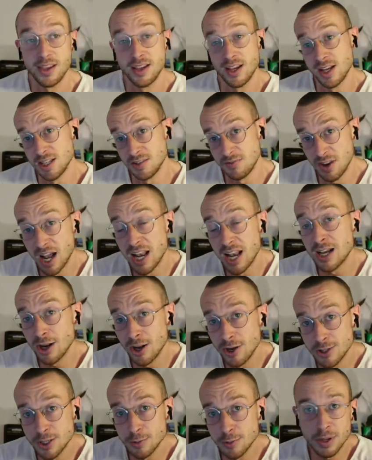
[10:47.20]
is fairly
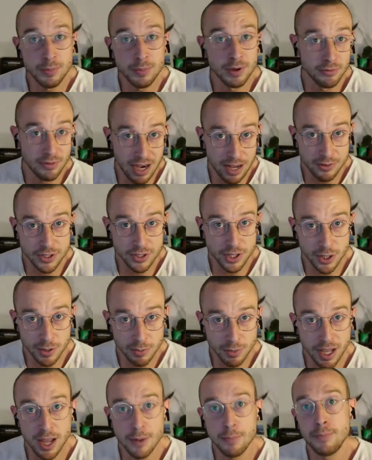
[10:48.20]
close to people around Tony
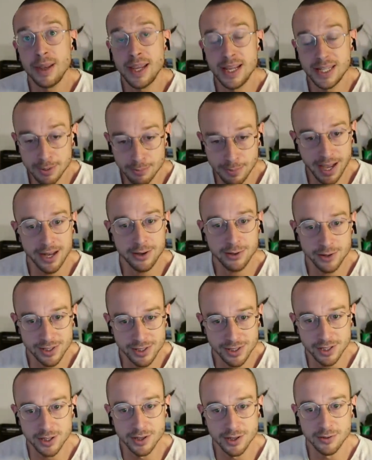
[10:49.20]
Blair, Peter
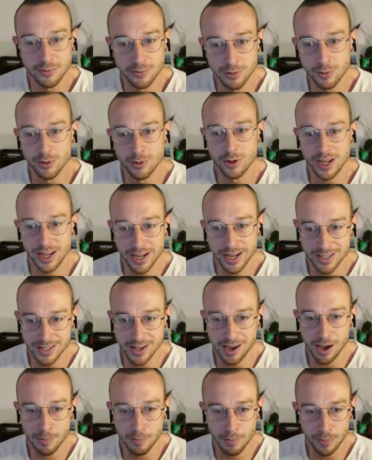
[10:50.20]
Mandelson, for
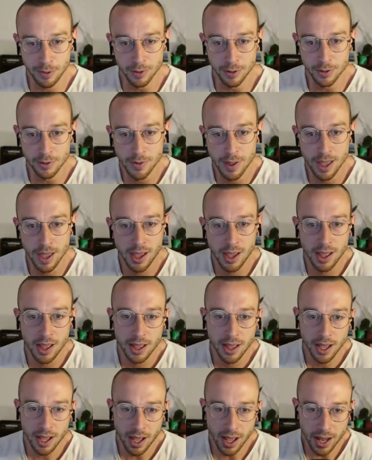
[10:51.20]
example.
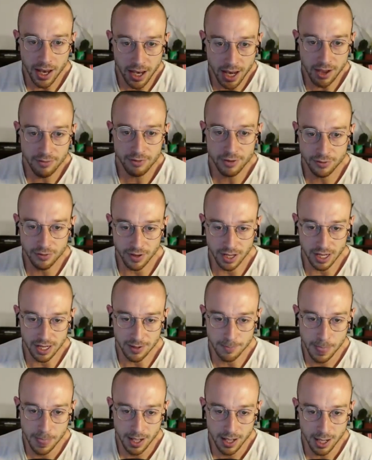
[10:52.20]
Another
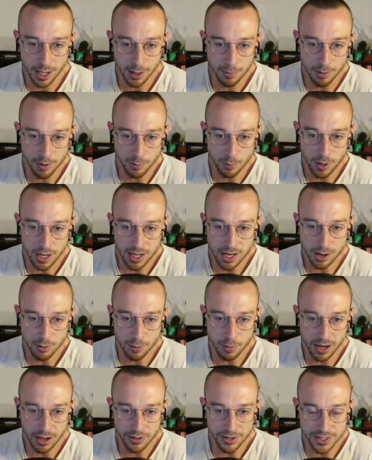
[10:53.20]
thing um, we know
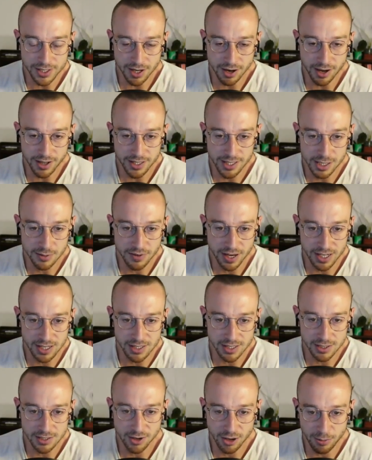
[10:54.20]
about this guy, and this is thanks
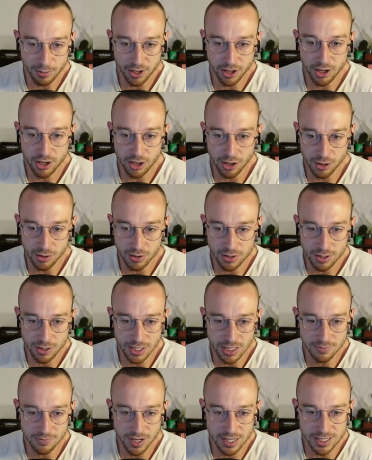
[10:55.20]
to Solomon Hughes, who's
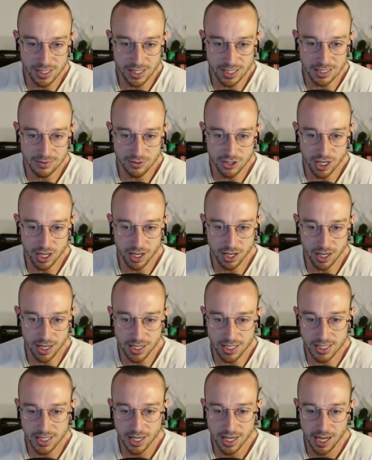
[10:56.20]
an investigative
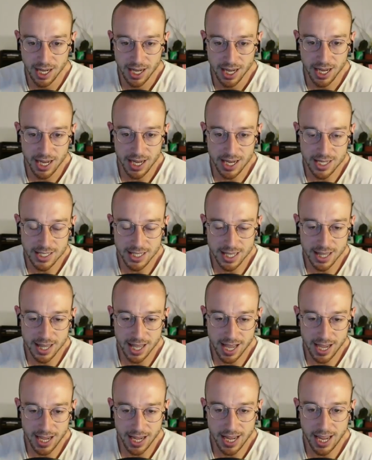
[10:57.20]
journalist, is
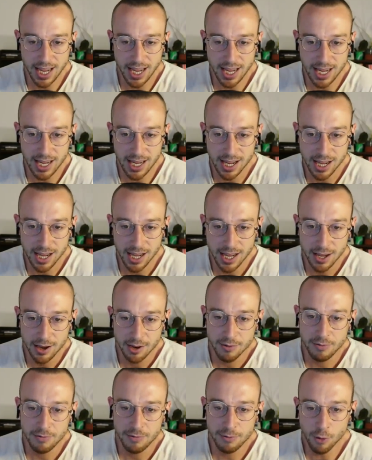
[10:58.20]
that he
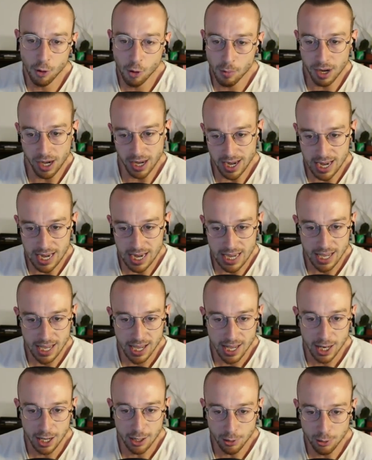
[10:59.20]
formally
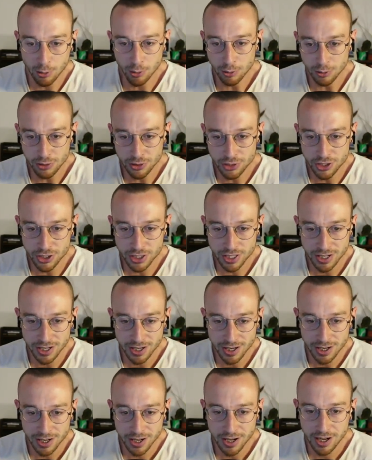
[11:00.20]
launched
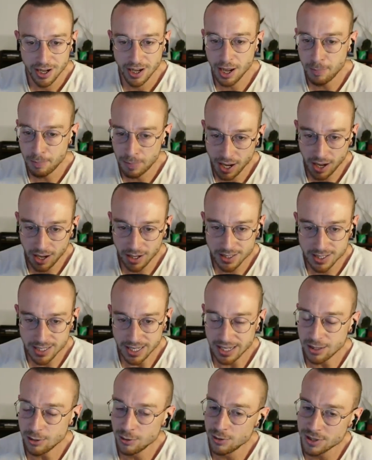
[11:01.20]
a
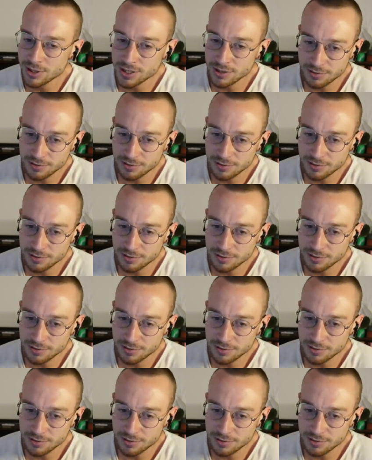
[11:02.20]
party, launched